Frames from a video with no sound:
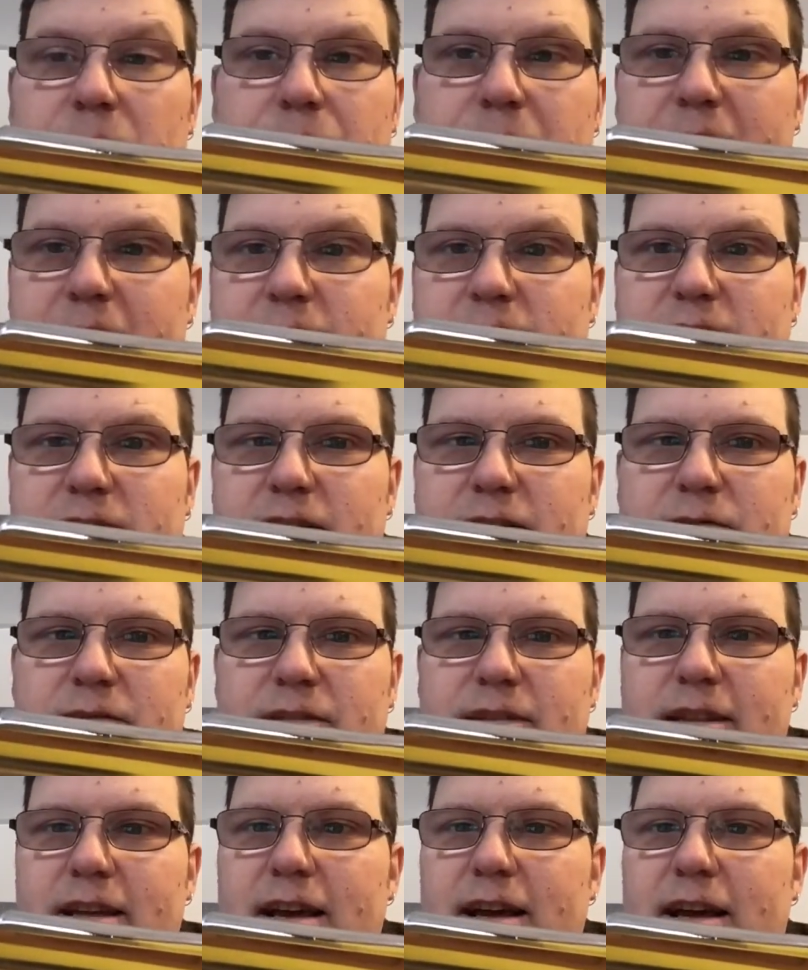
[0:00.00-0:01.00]
because the,
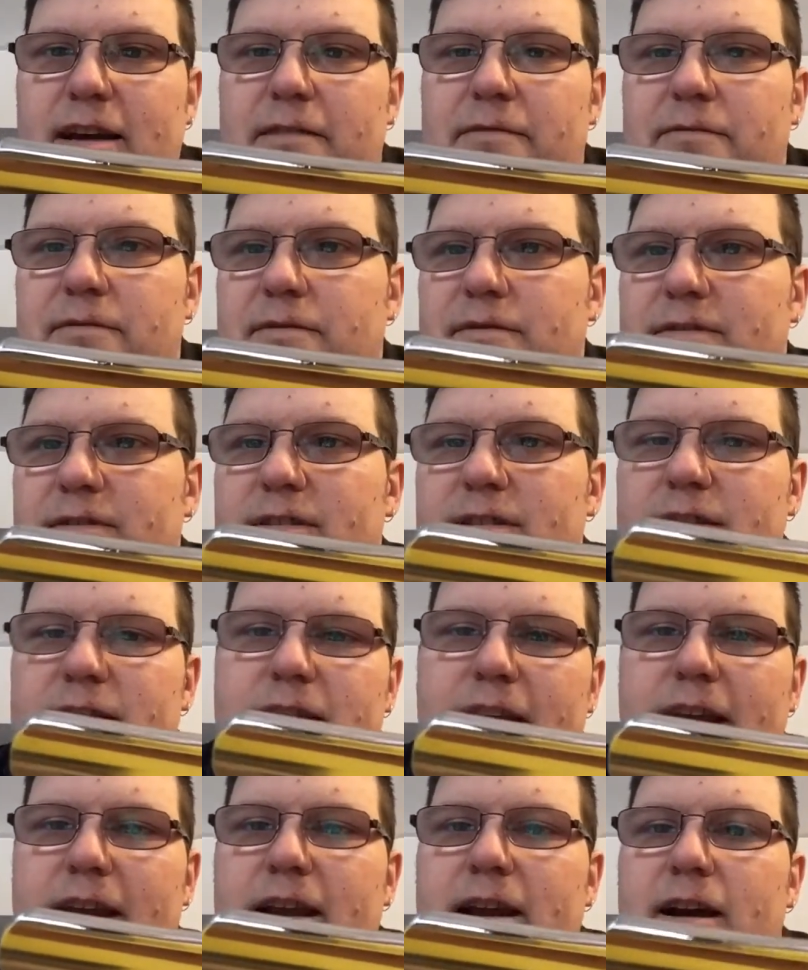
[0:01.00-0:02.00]
the,
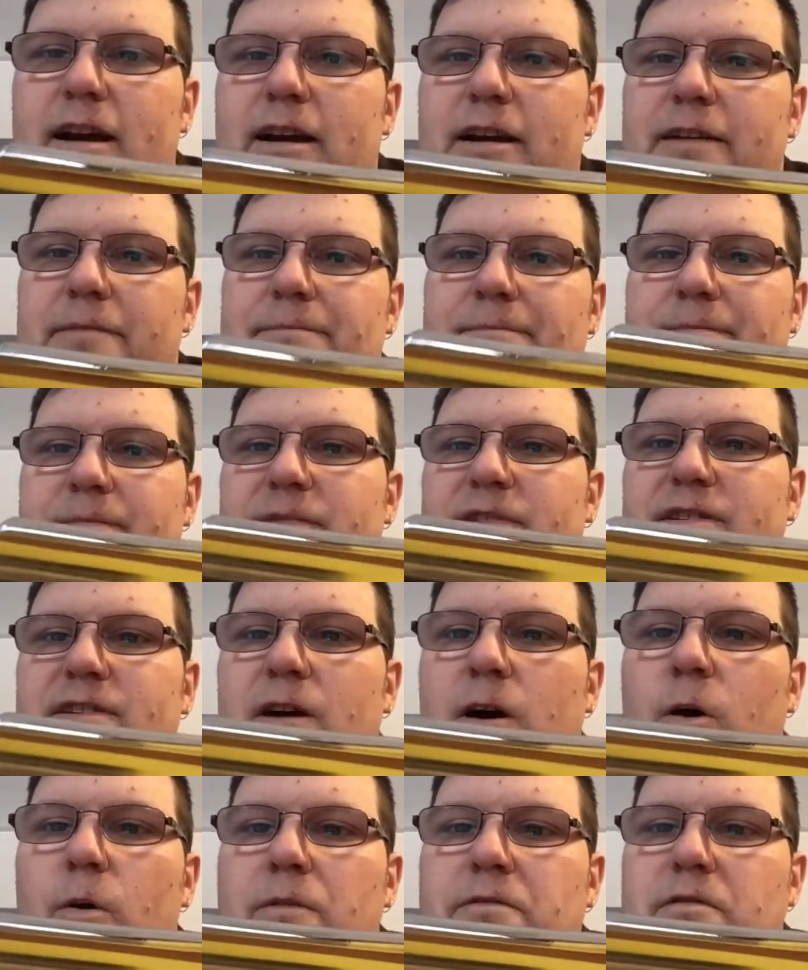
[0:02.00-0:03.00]
the uh,
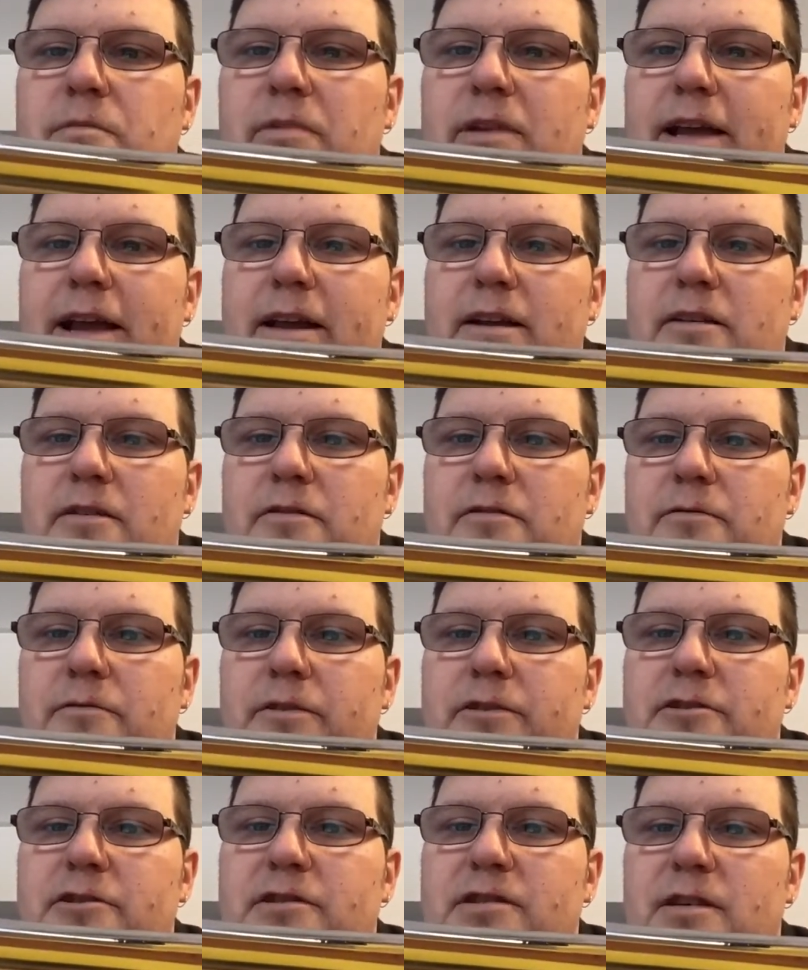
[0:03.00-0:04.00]
toe of the blade,
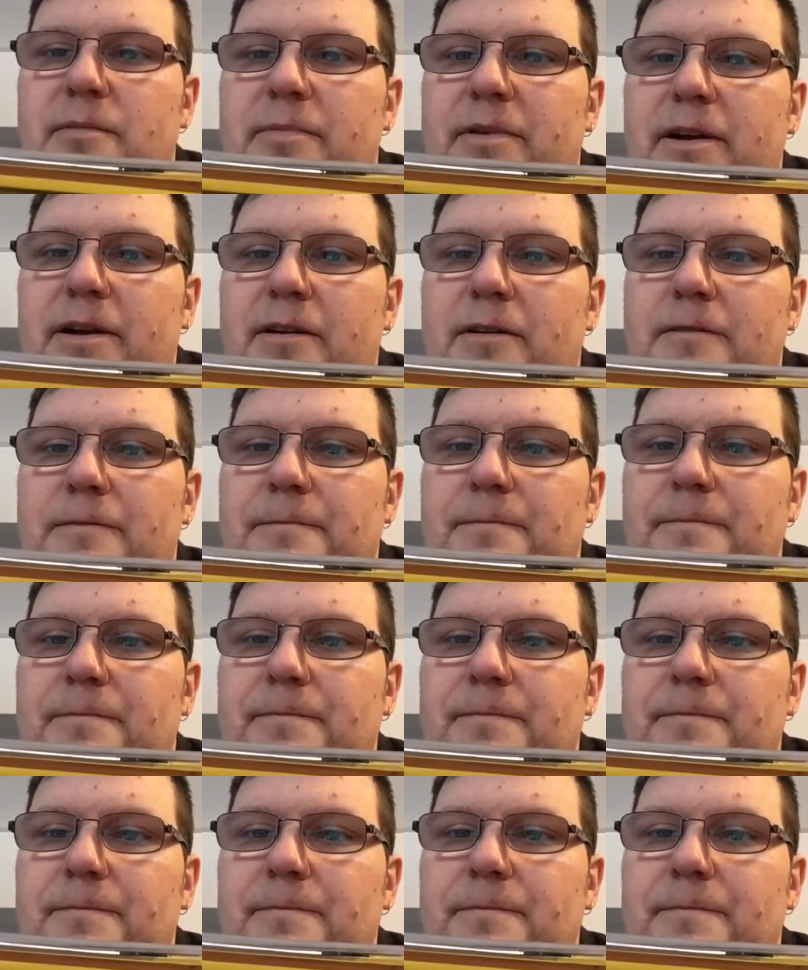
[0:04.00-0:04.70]
which is up here